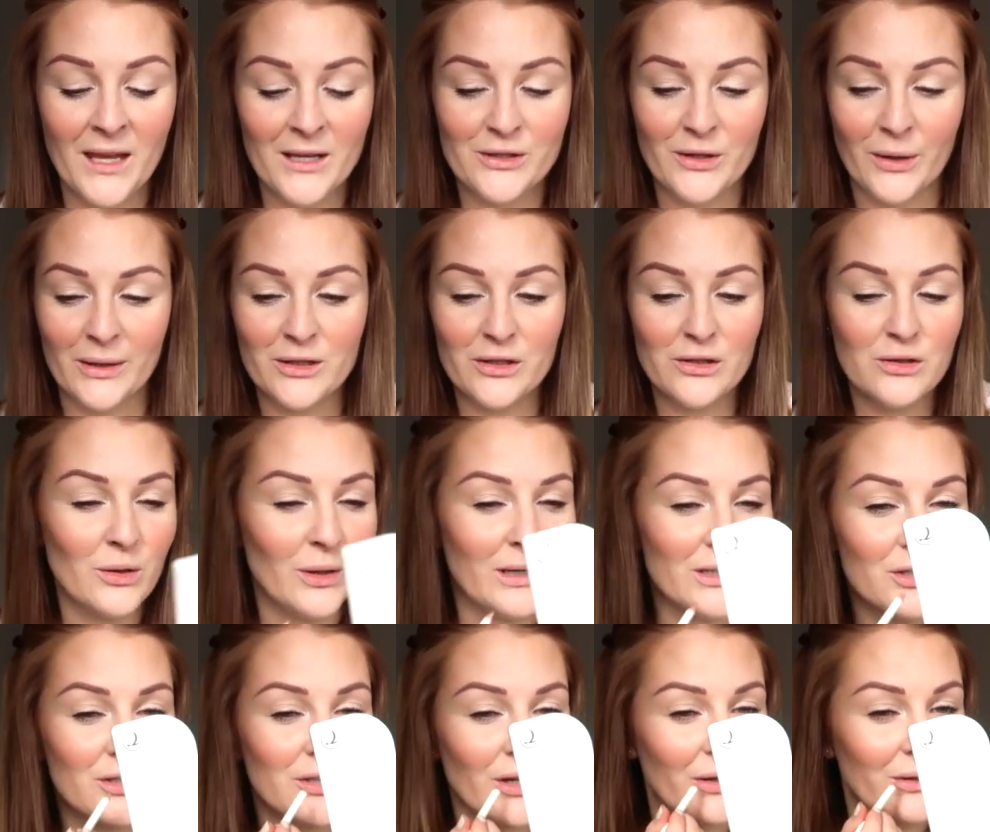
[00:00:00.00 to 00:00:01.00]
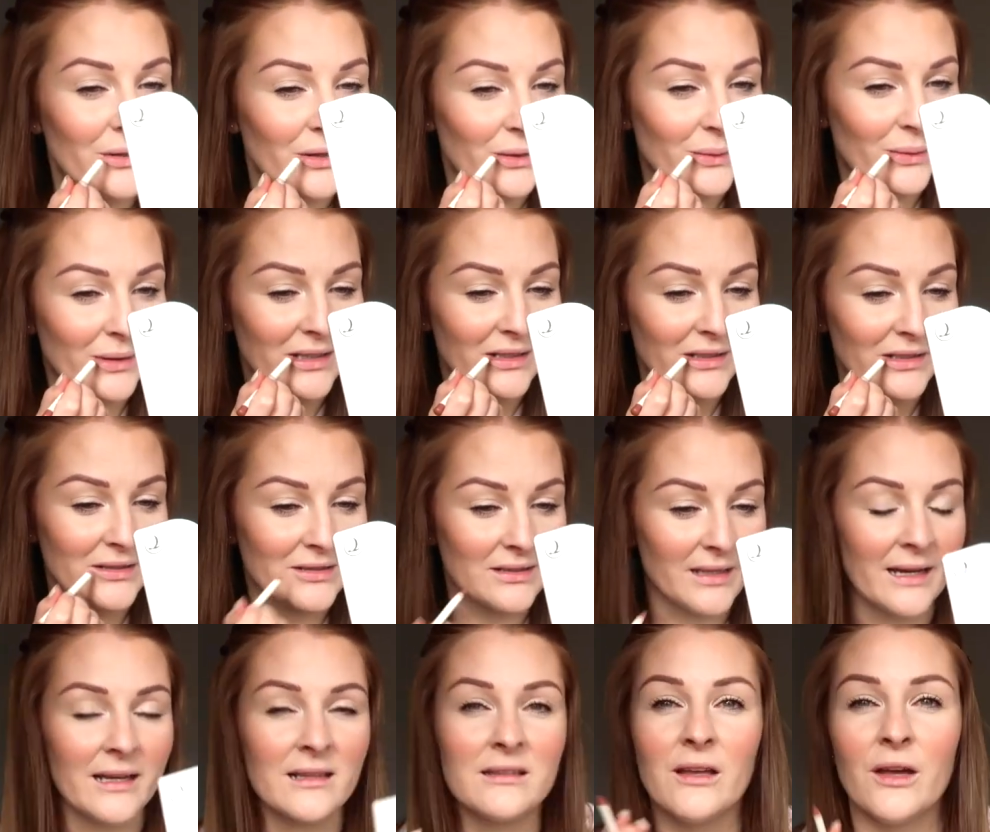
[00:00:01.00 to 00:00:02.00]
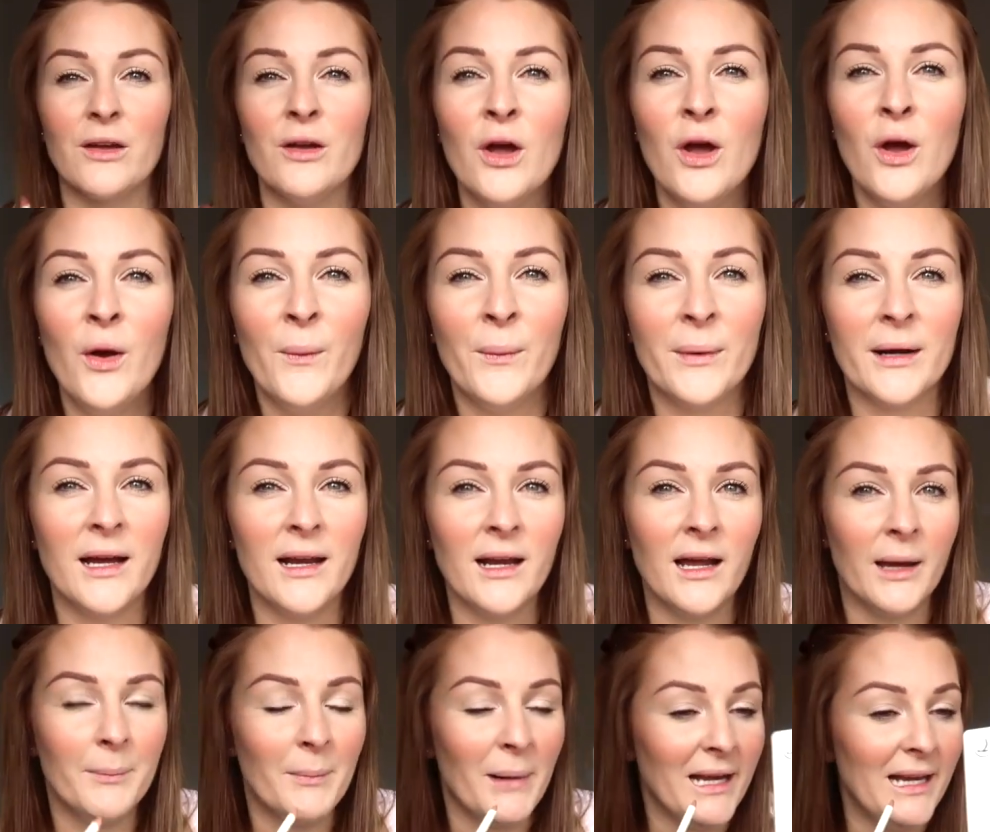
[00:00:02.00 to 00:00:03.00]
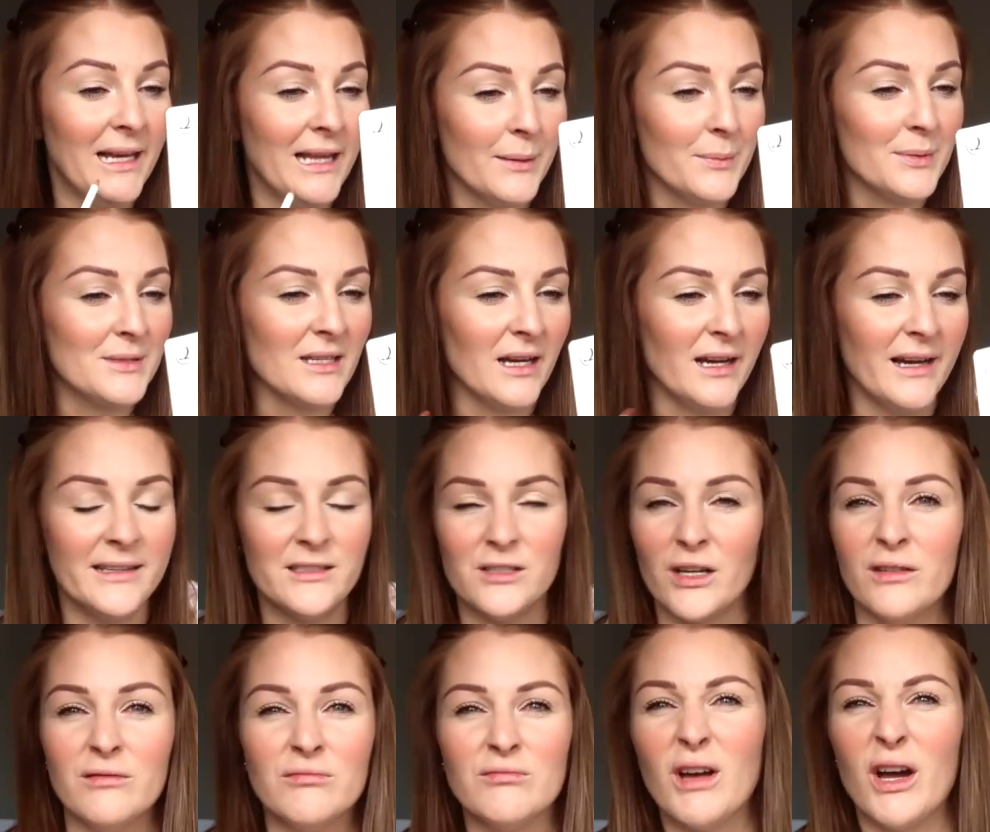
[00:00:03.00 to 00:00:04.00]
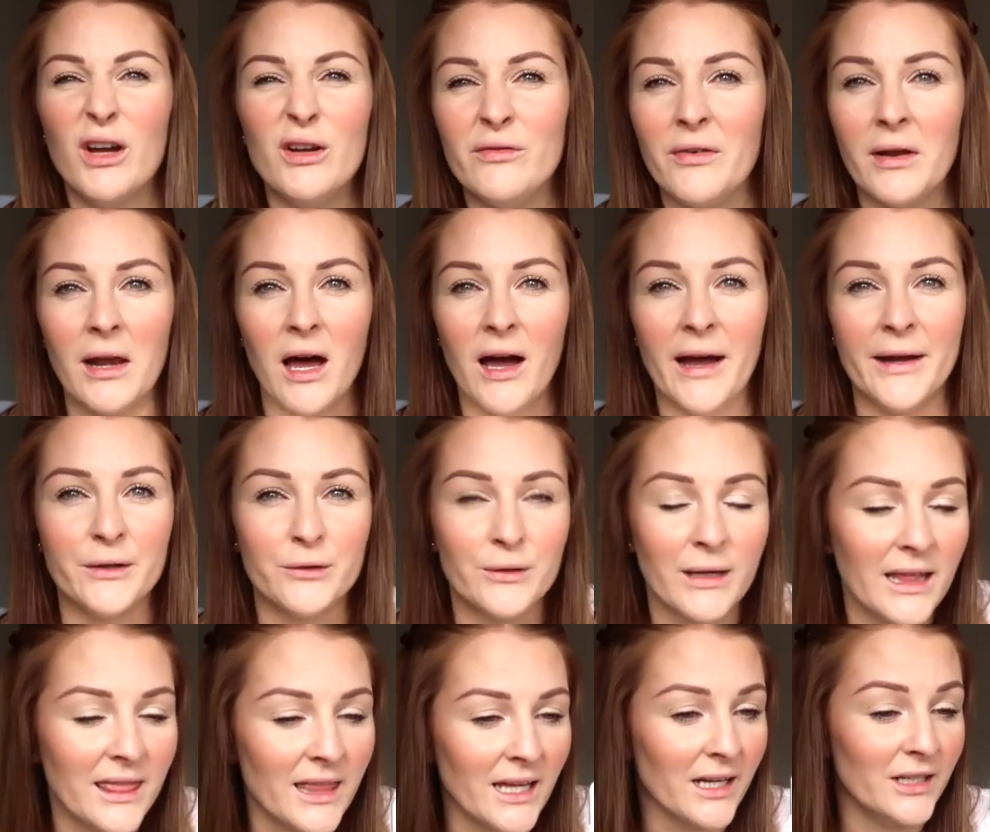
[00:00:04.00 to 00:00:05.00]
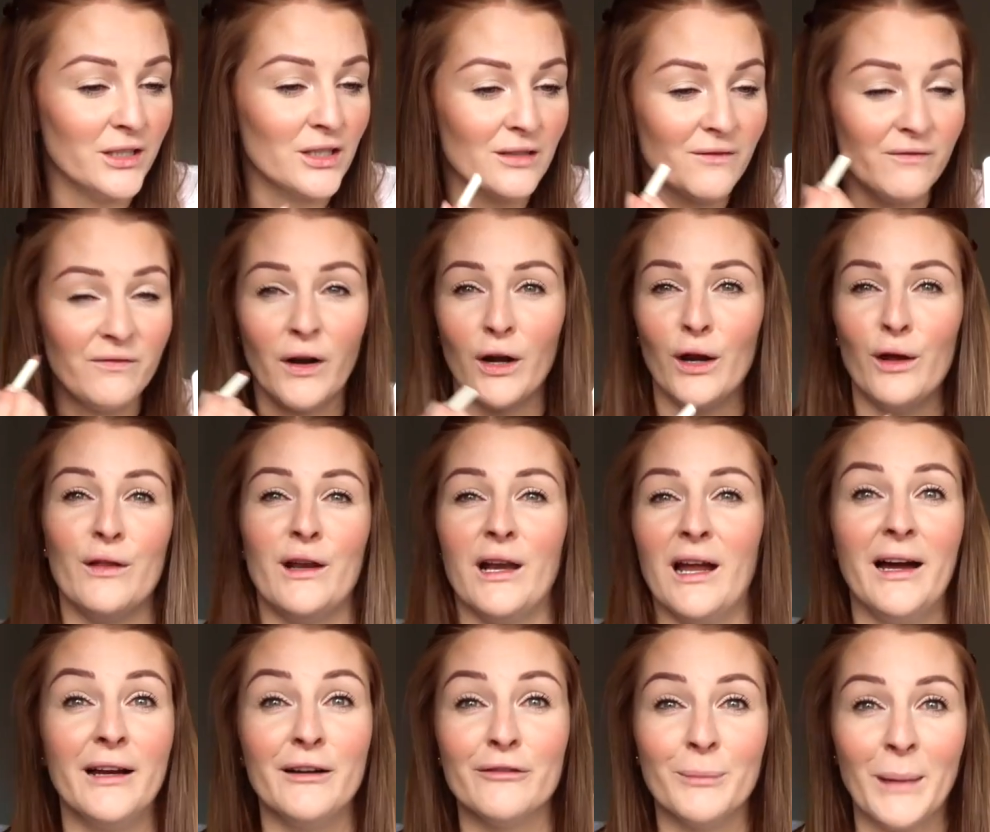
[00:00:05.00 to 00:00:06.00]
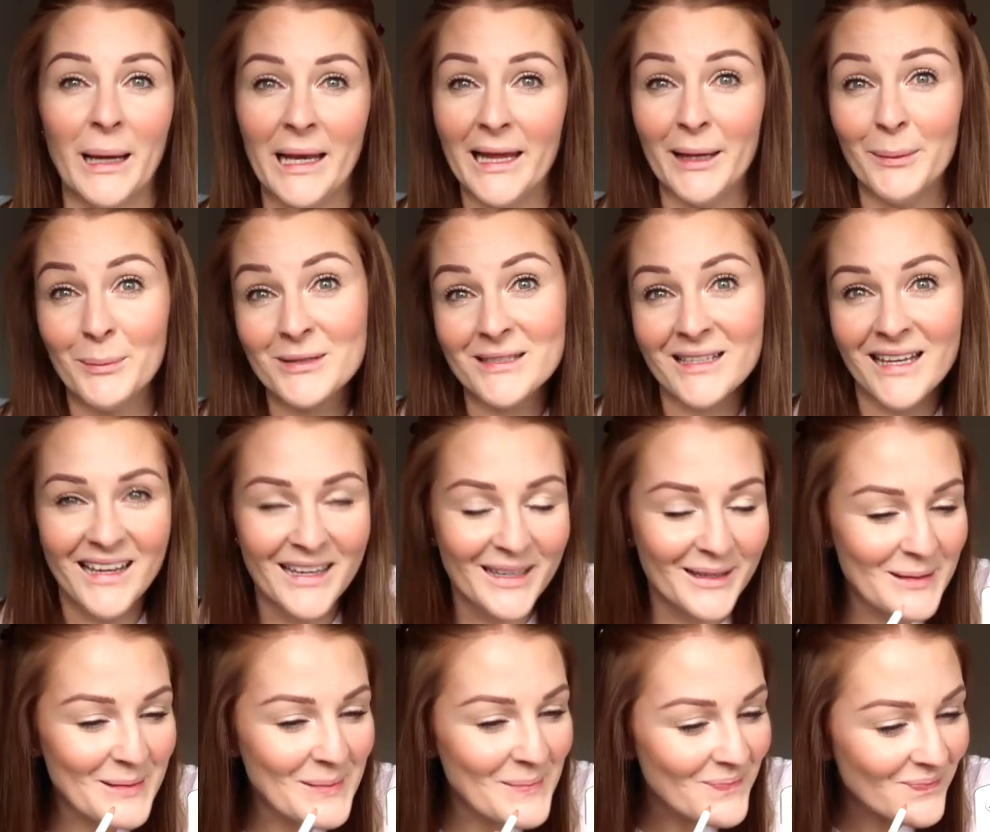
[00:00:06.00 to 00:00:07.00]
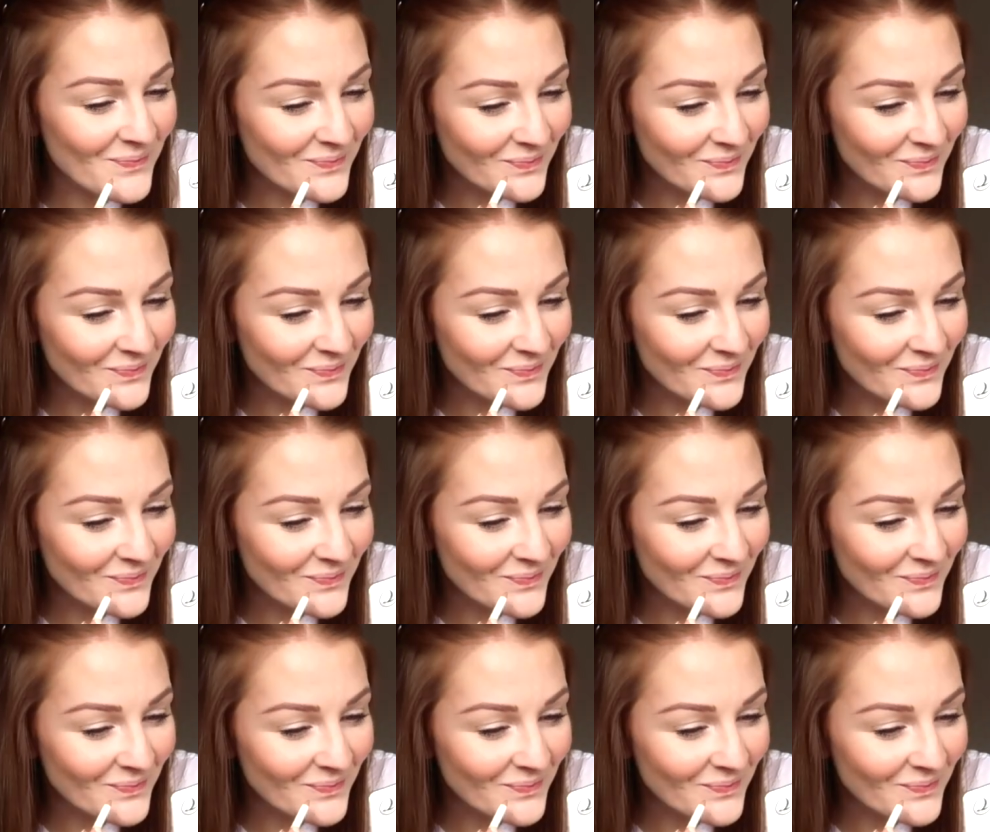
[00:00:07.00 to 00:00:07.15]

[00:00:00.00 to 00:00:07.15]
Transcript: So I just thought I'd show you what it looks like. So when I line my lips, I don't overline or anything. I just follow the line of my lips. And